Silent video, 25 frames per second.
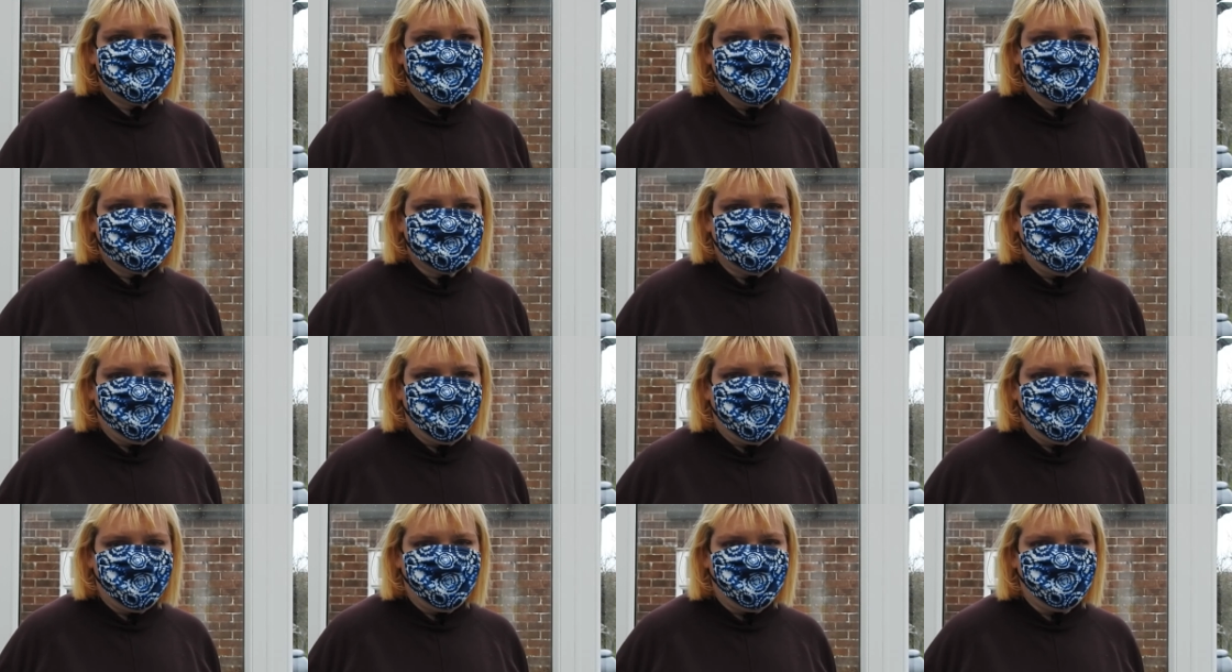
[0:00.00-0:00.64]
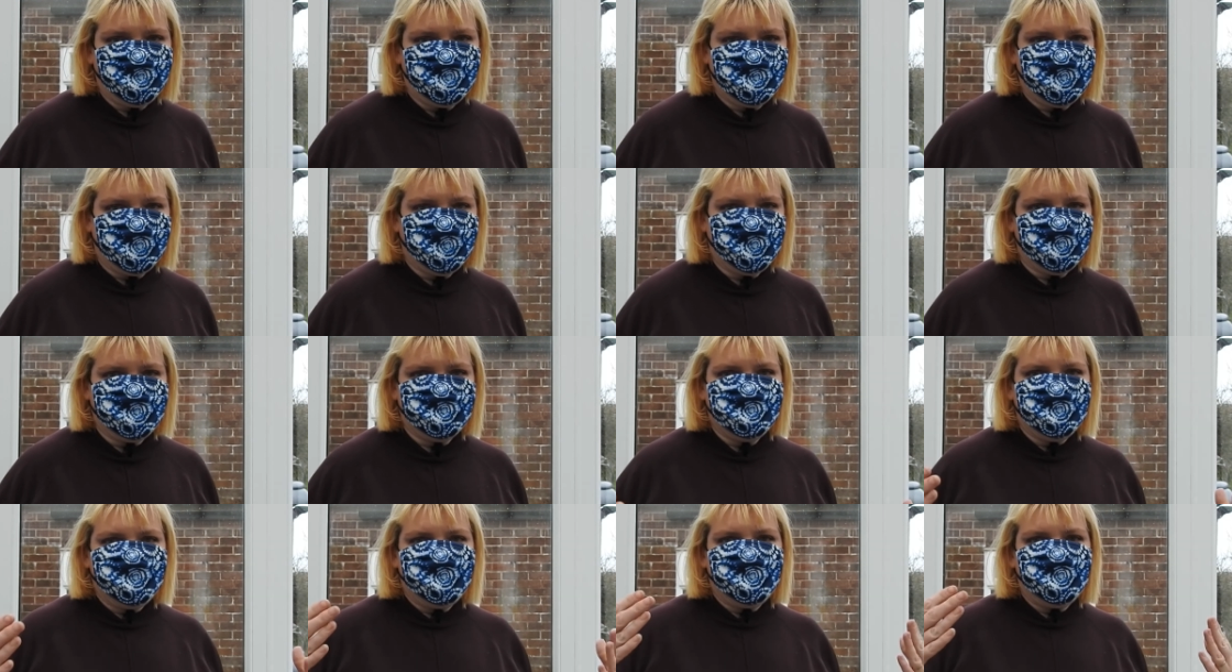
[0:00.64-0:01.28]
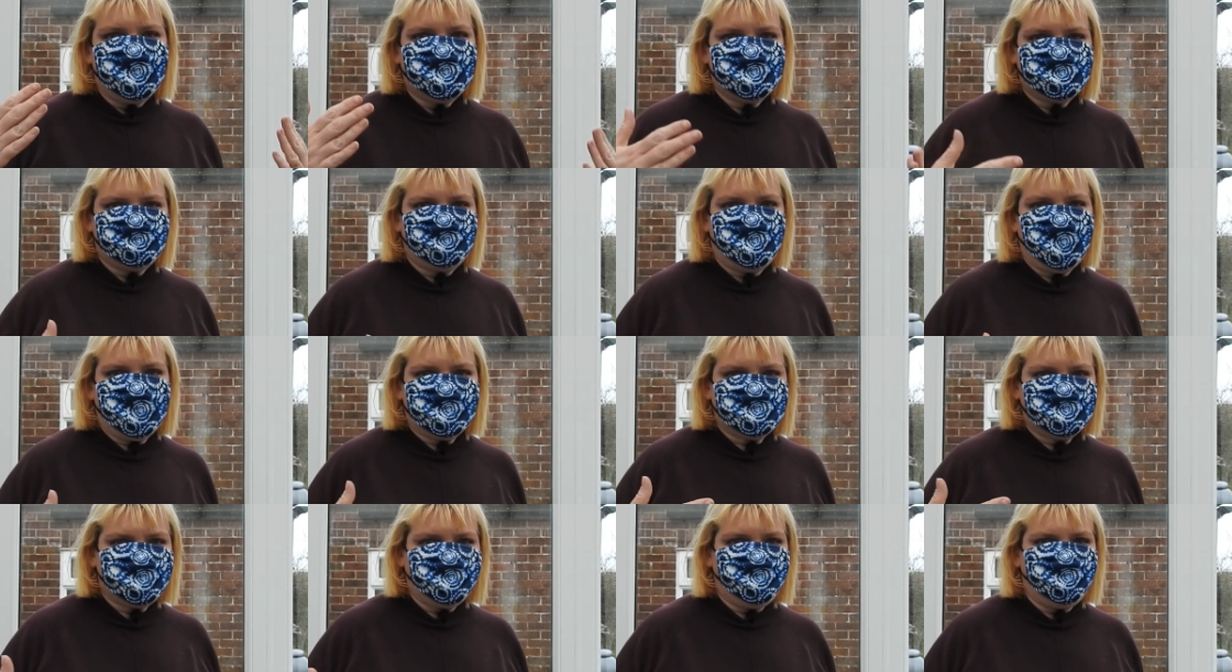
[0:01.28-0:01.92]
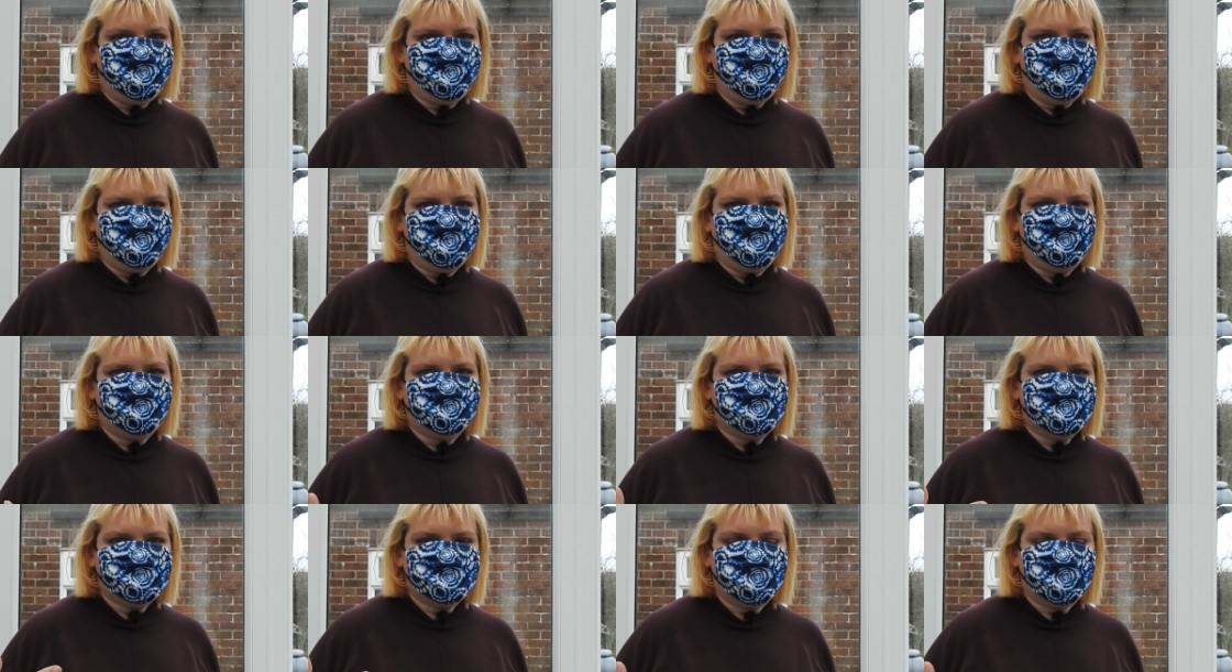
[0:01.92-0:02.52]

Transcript: a little bit longer is better for them.